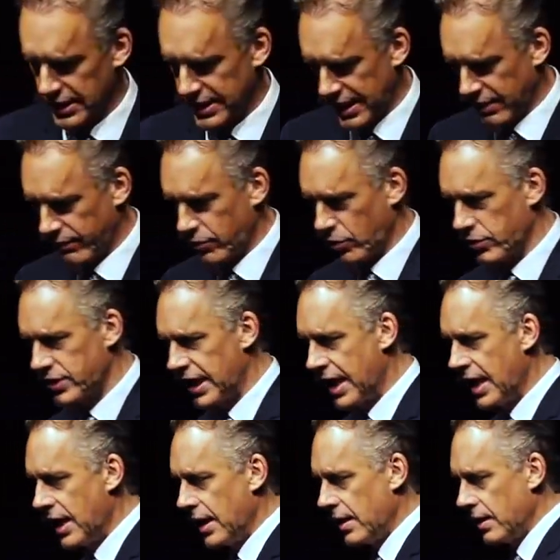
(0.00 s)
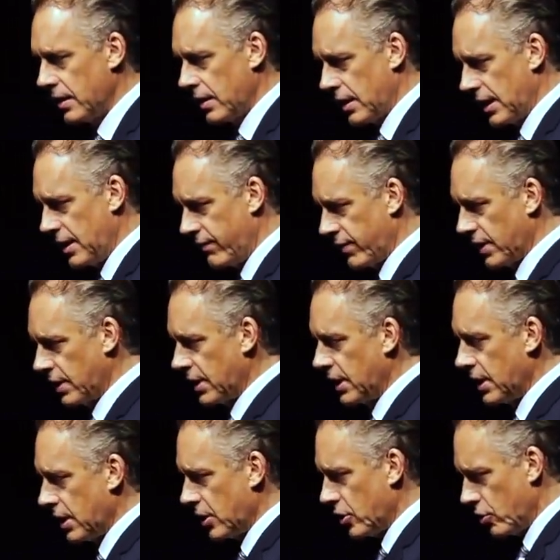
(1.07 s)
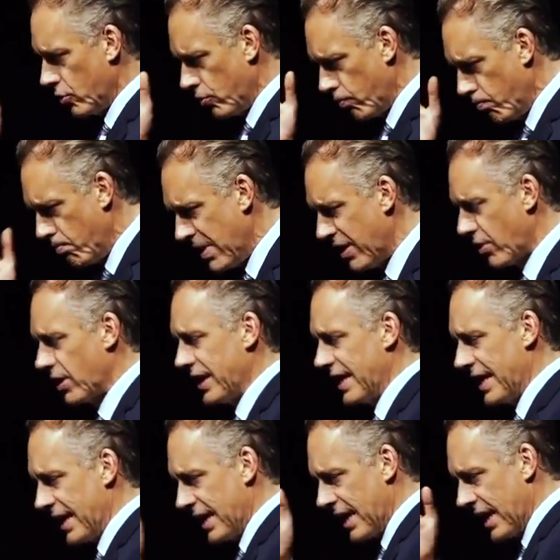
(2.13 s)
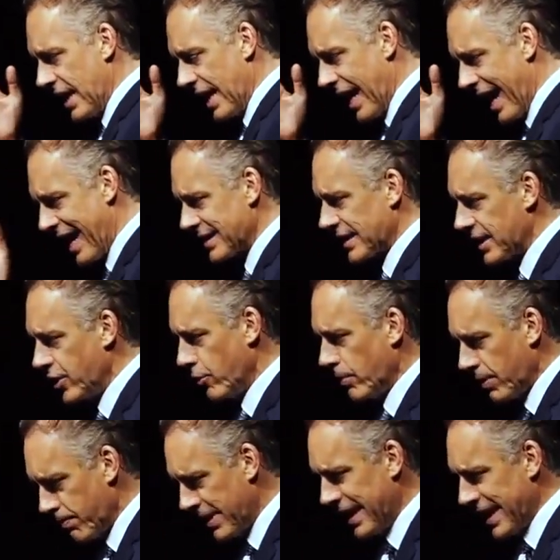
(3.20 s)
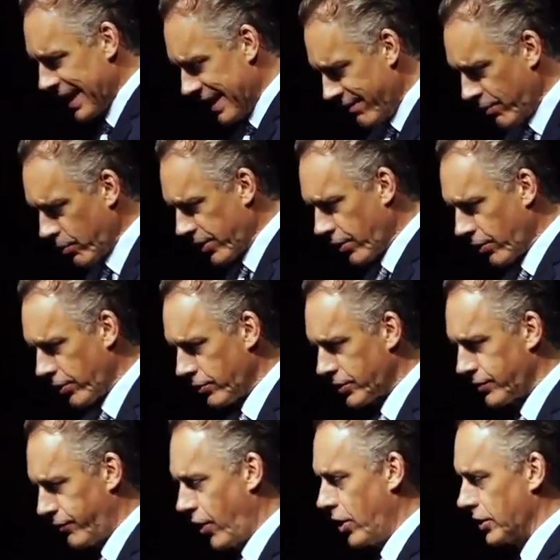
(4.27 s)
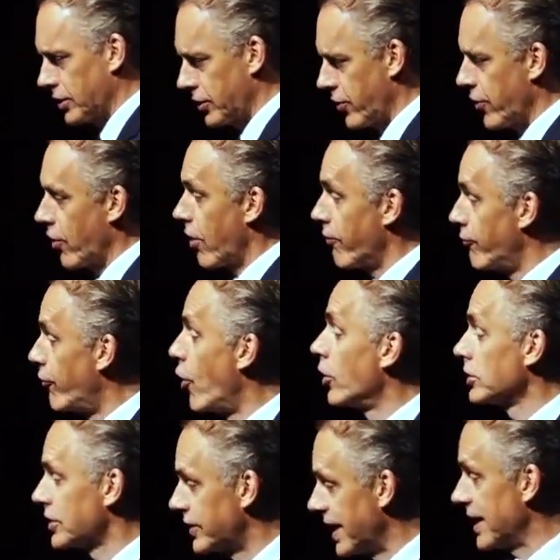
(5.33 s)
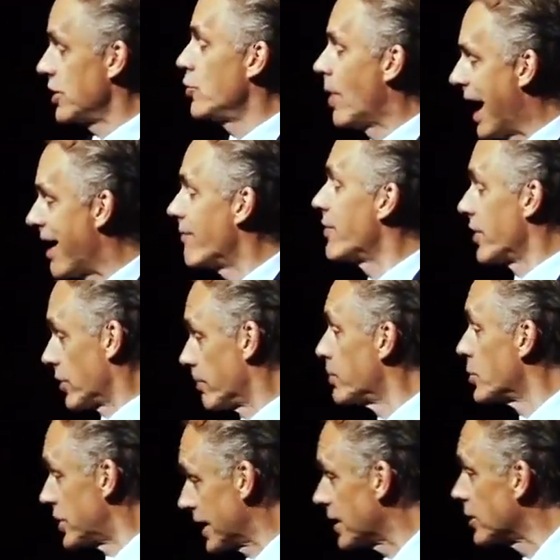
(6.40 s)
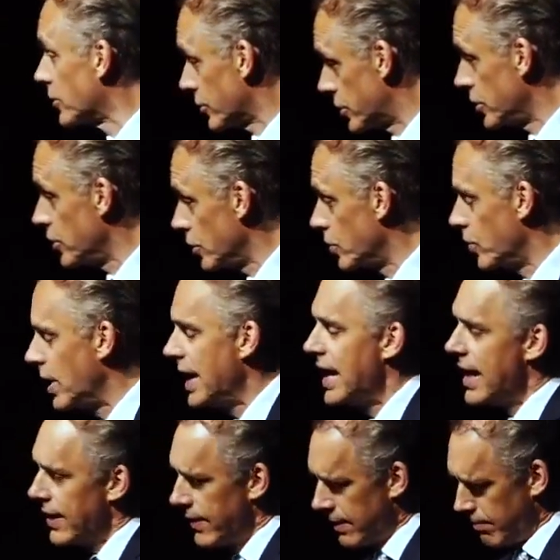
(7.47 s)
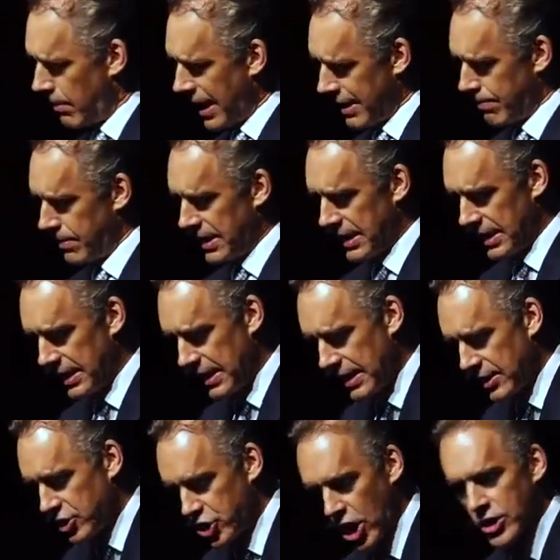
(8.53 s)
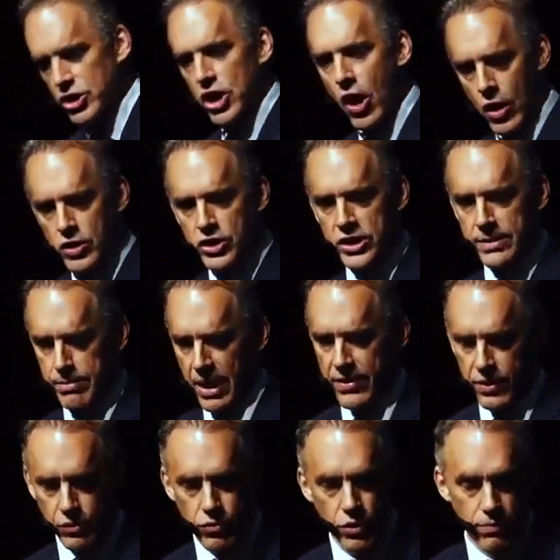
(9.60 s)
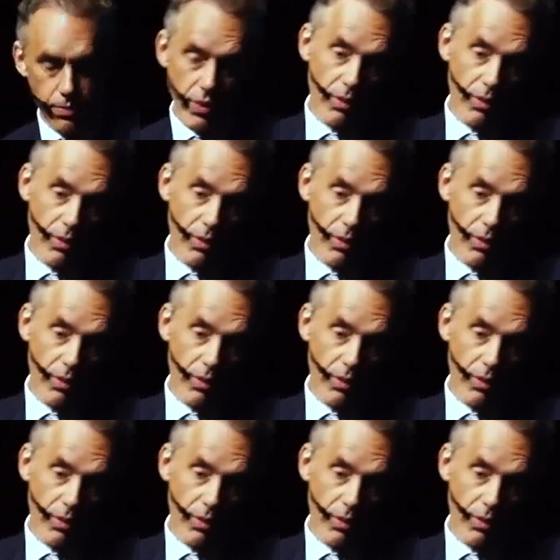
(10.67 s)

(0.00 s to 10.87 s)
And then, of course, even merely as a human being, even with all those faults, there are faults that you have that are particular to you that might be judged harshly by the group.